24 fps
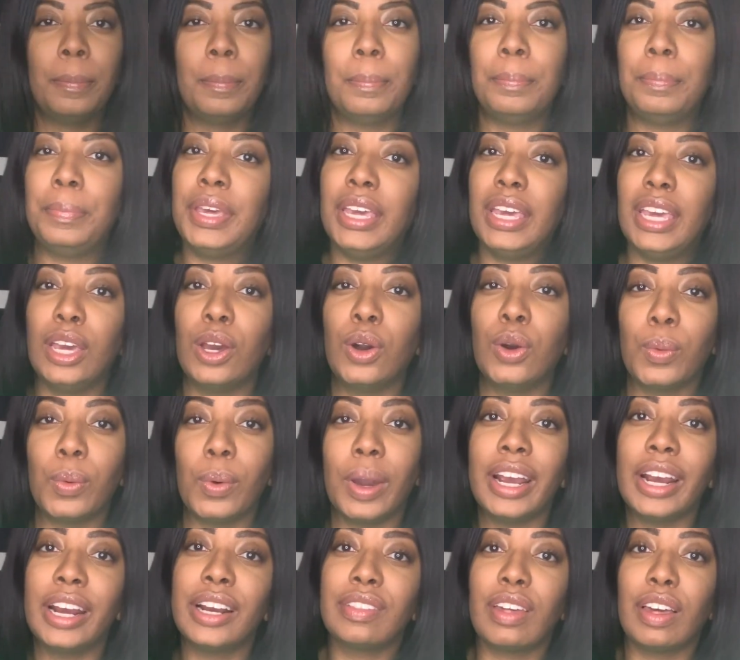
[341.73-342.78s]
Be
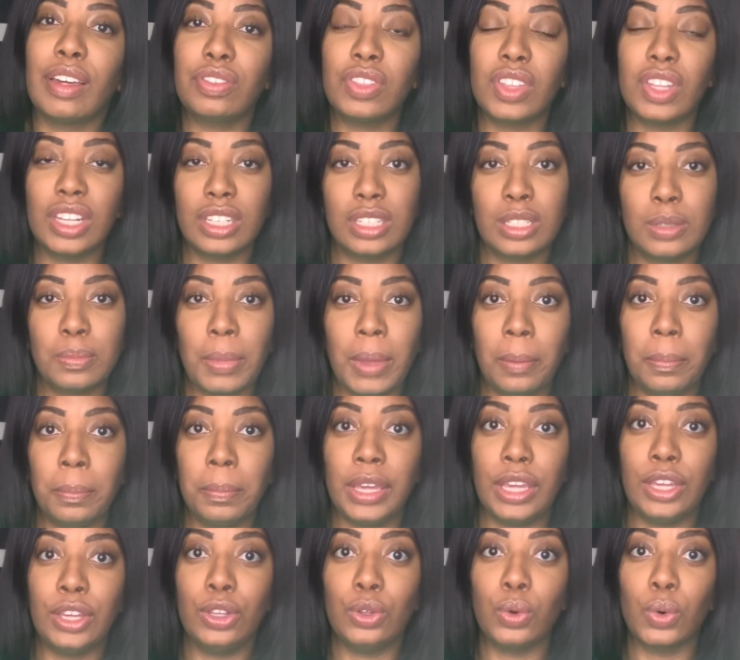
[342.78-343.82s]
aware that this may
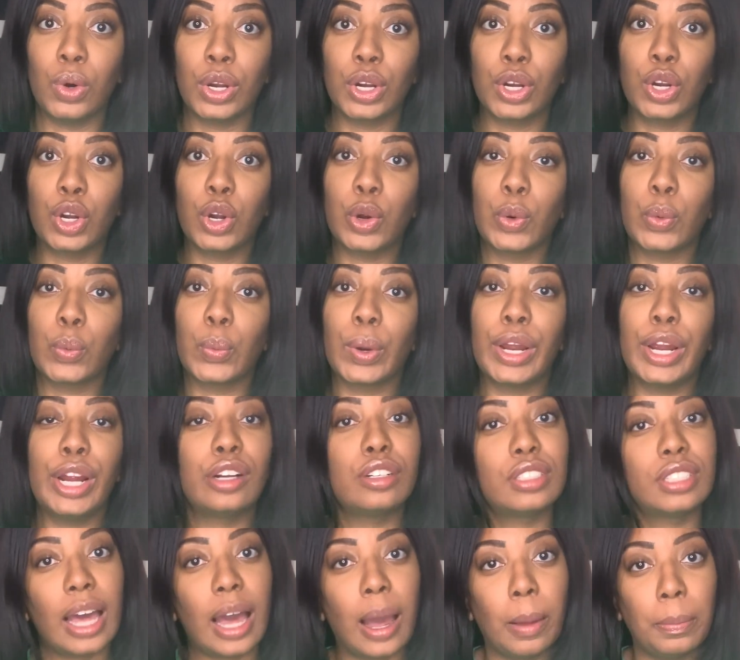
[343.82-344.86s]
be your career
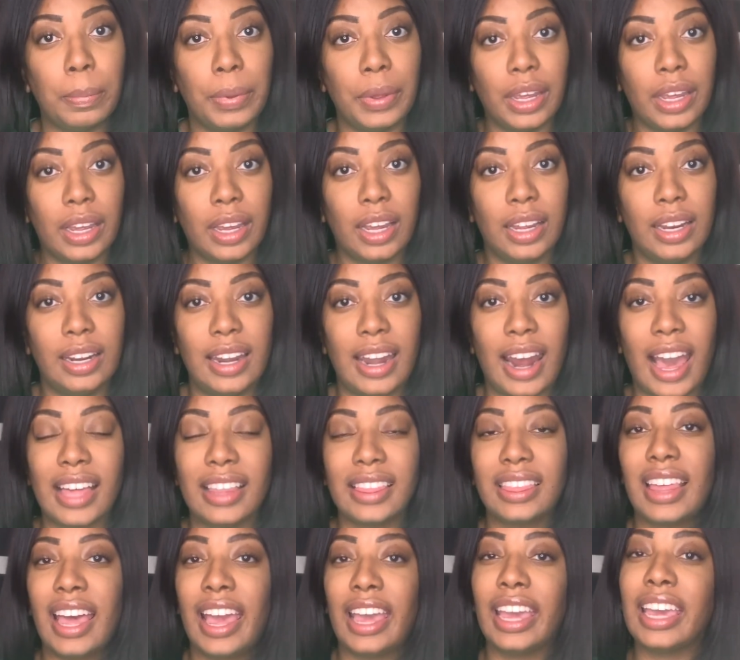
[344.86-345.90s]
topic.
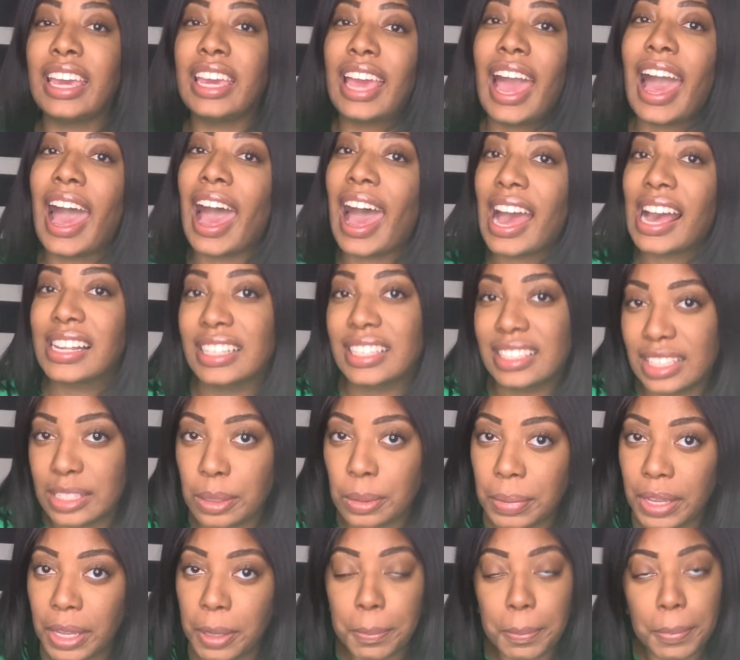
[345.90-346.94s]
Not that it has to
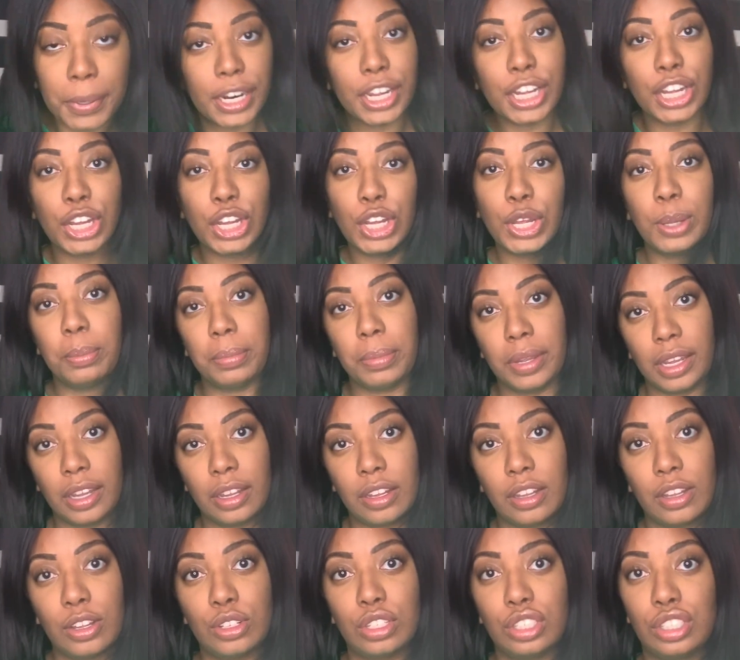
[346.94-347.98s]
be, but it could be.